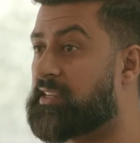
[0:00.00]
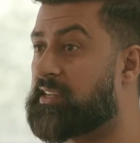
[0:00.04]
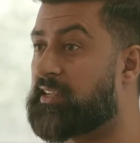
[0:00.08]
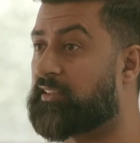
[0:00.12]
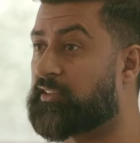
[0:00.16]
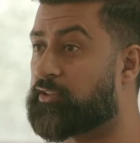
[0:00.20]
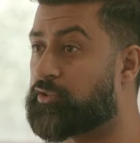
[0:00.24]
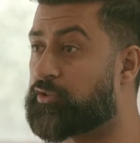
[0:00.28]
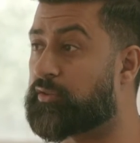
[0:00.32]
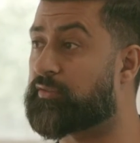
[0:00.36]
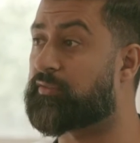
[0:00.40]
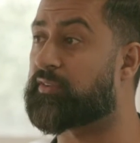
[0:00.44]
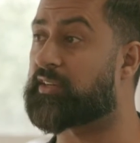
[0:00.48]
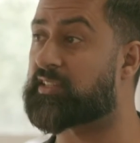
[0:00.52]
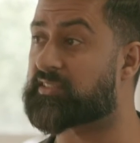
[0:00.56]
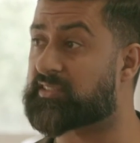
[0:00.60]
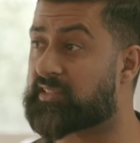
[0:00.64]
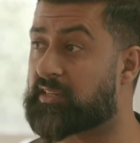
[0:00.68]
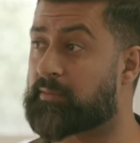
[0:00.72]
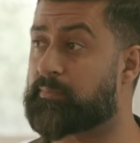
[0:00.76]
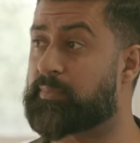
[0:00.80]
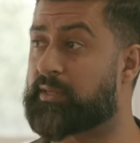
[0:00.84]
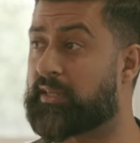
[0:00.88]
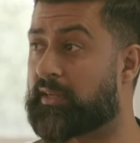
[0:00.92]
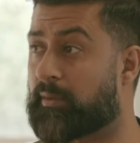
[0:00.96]
and the
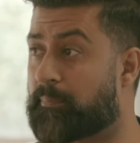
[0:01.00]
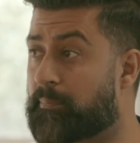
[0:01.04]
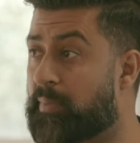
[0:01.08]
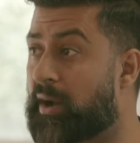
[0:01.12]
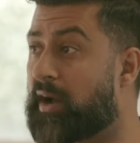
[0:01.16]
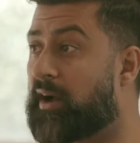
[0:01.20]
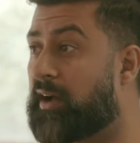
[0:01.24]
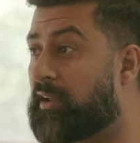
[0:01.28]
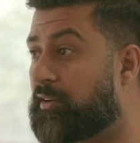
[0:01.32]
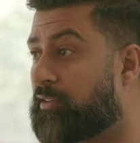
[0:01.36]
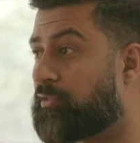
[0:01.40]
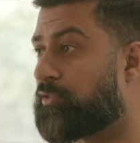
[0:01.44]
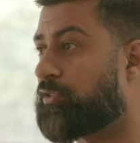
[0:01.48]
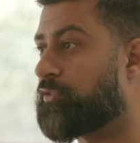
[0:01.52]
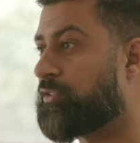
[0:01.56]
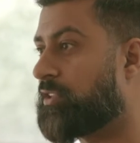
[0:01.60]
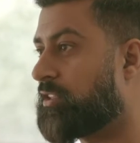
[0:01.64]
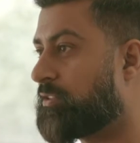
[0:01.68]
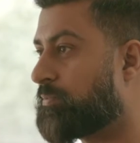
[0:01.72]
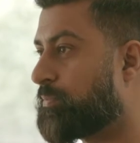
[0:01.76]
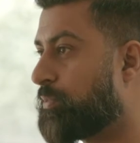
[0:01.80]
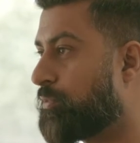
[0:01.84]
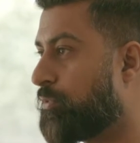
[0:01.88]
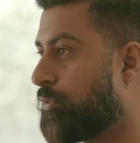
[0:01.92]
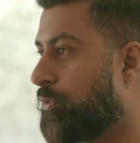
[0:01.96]
university being a partner on this
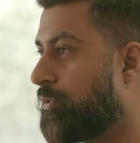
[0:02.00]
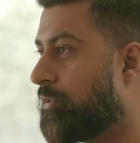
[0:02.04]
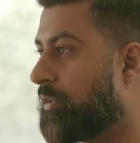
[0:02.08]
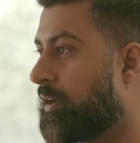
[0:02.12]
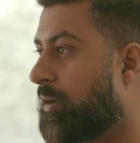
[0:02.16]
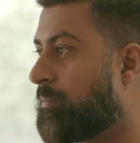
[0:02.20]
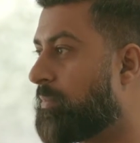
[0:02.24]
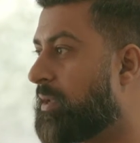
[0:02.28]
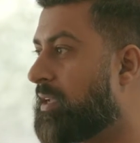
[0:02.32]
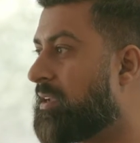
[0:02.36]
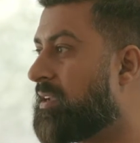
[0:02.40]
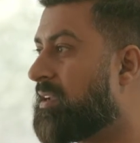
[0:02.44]
program,